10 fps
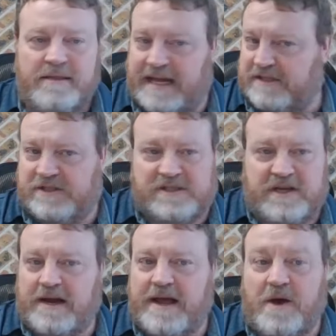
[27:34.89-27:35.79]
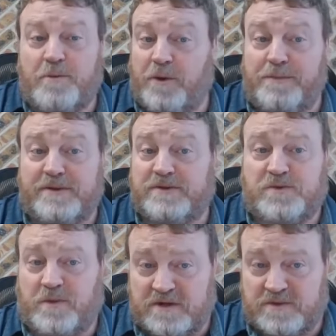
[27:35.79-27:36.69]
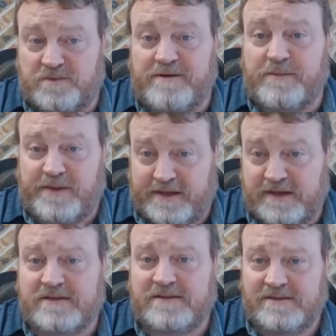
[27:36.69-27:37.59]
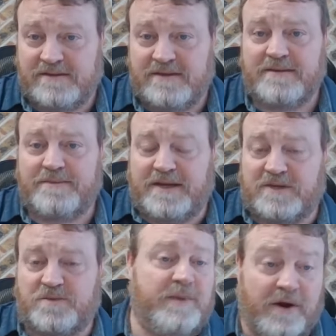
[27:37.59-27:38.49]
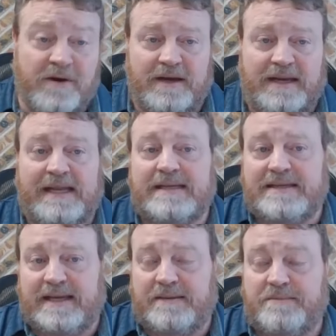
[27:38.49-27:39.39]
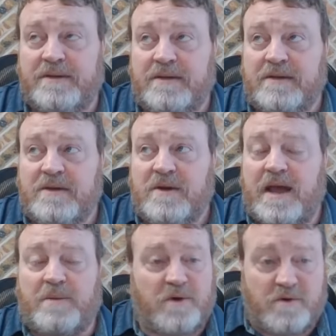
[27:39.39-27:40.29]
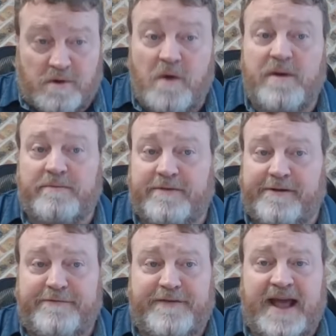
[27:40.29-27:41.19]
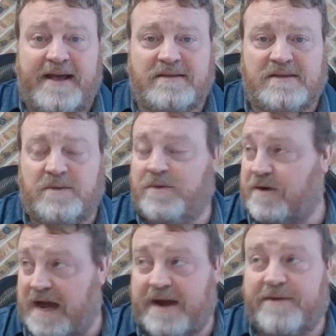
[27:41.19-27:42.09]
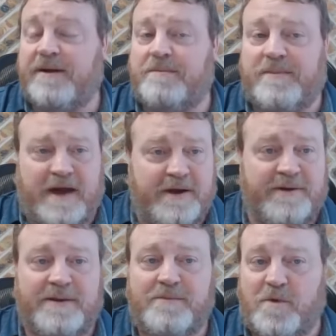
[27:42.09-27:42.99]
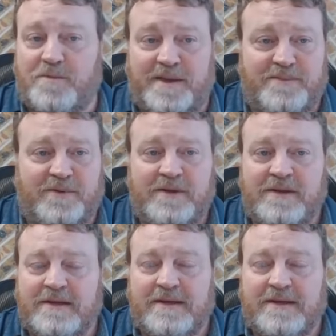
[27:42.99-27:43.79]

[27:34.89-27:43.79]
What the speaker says: That's just not how real business works with us, because we are a lean team and we're growing very fast and we're hiring and hiring more people,